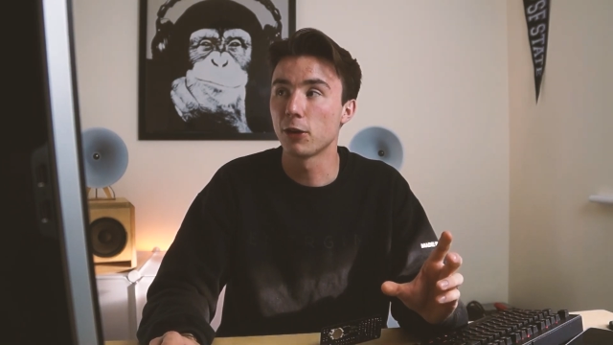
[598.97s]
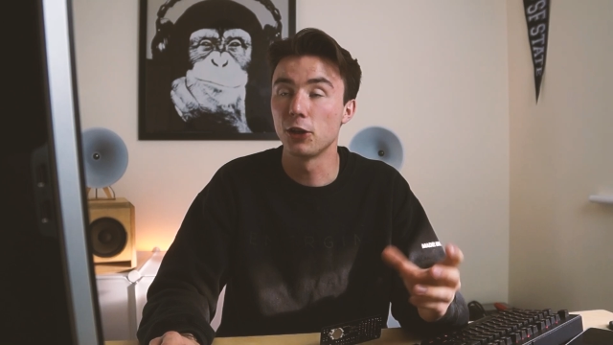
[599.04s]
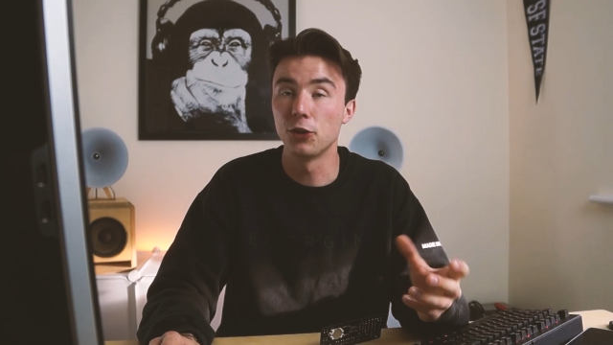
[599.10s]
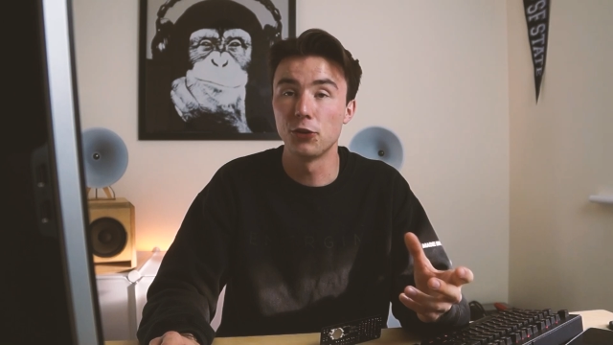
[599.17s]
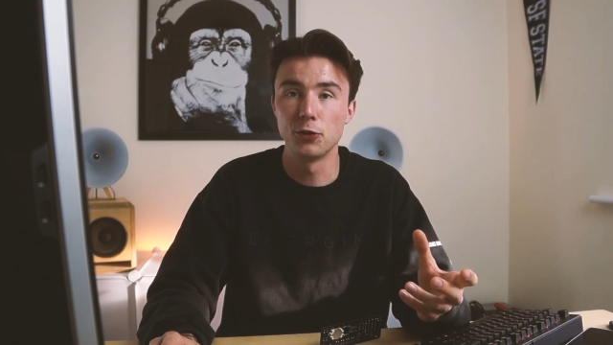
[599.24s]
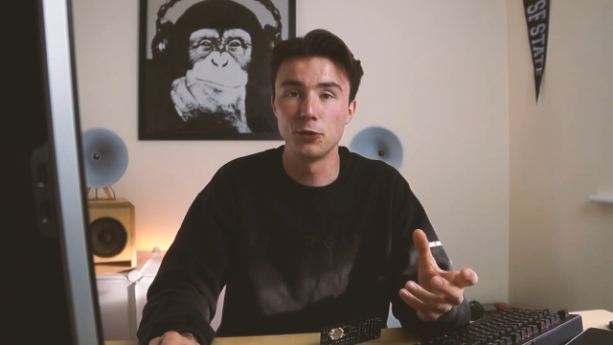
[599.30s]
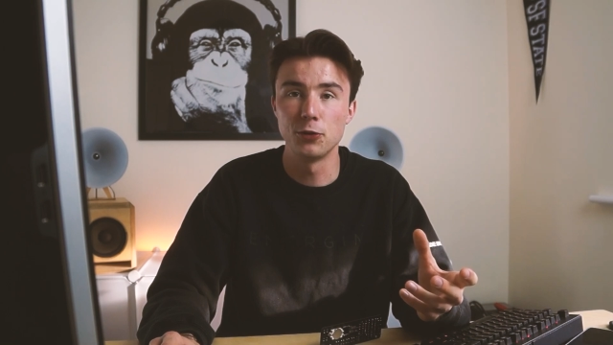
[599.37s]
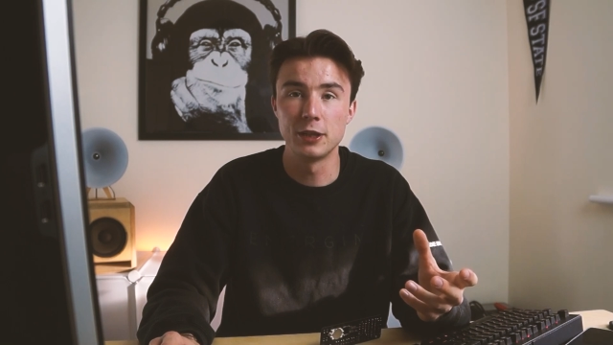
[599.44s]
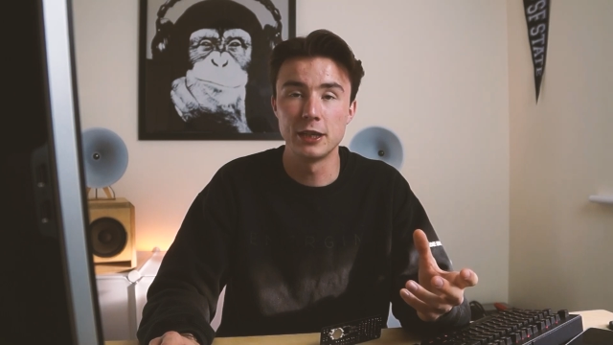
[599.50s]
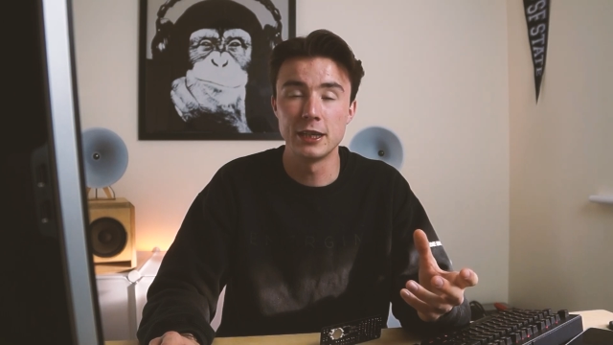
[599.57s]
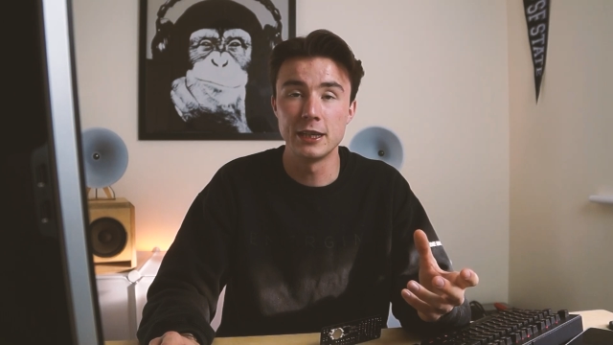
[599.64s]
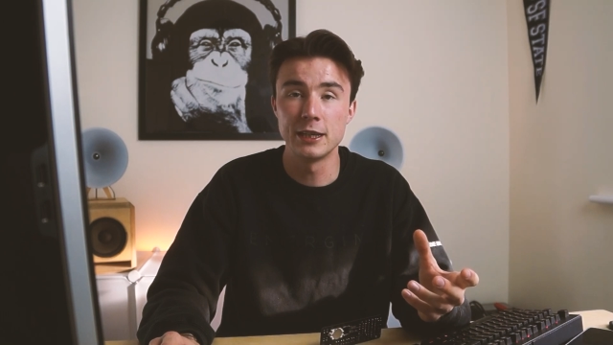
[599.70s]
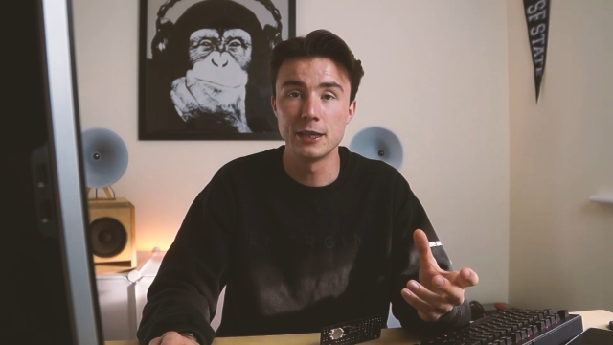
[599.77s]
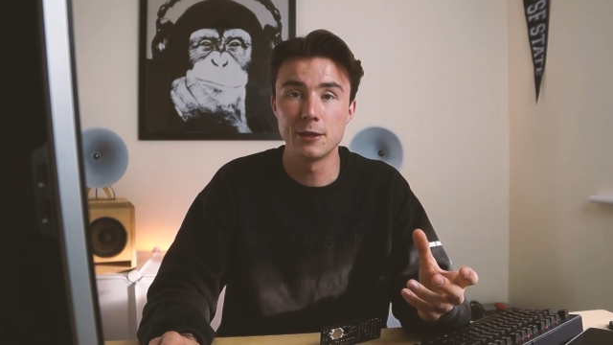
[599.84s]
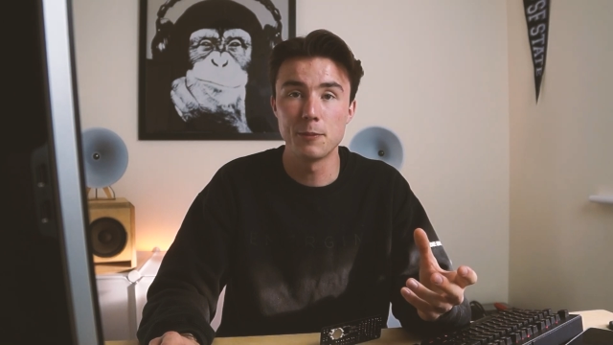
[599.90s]
could do
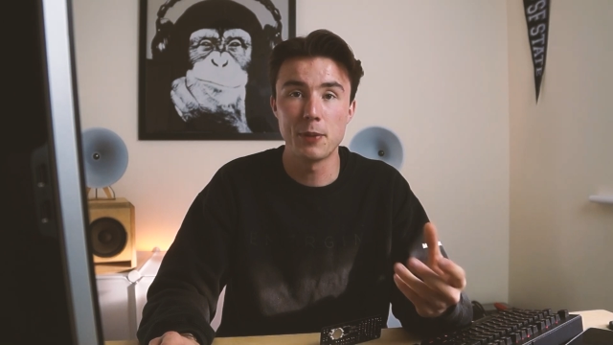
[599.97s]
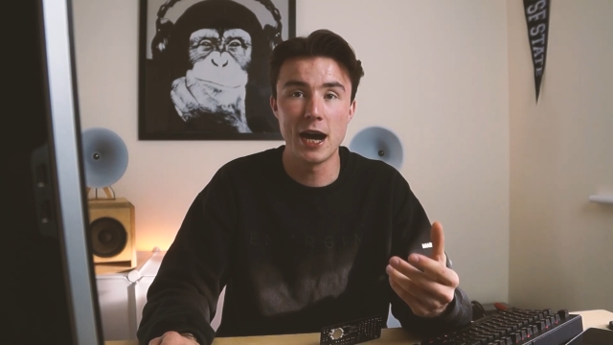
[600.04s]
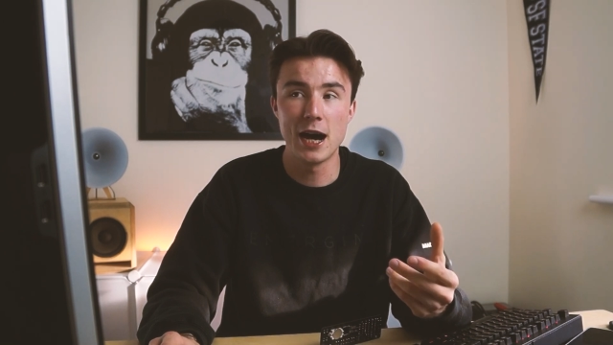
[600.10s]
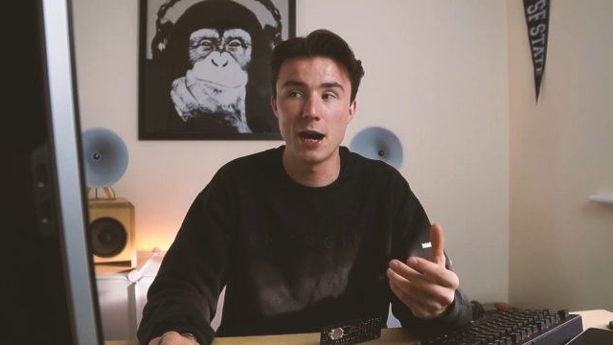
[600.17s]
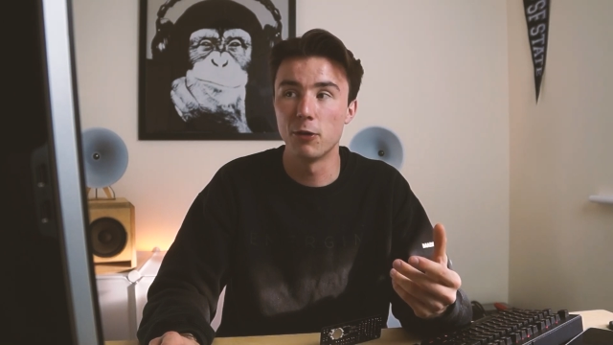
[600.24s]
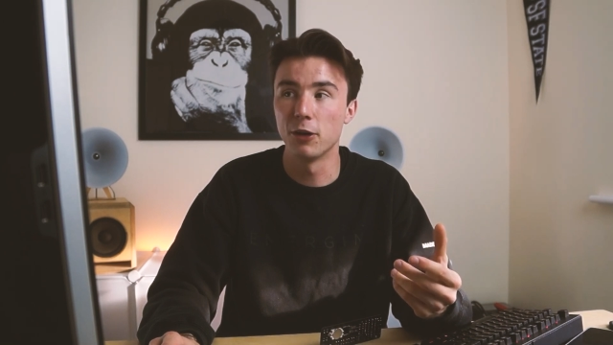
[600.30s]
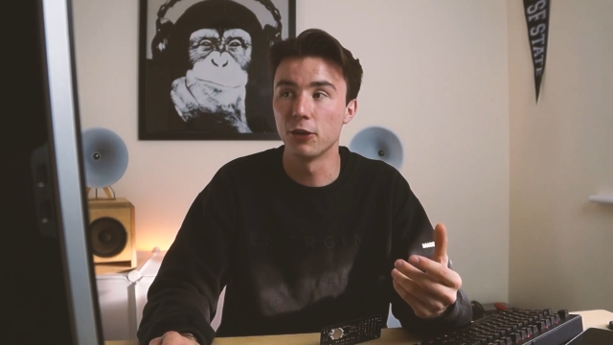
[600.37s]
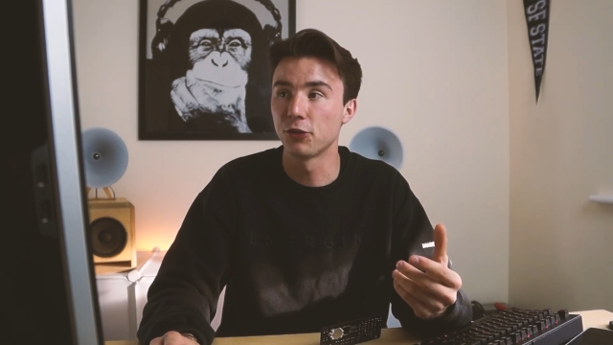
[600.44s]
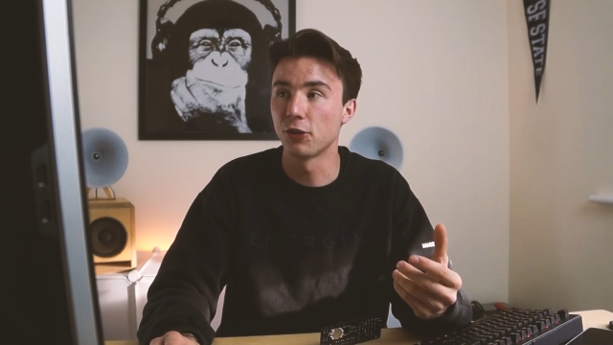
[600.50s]
the power.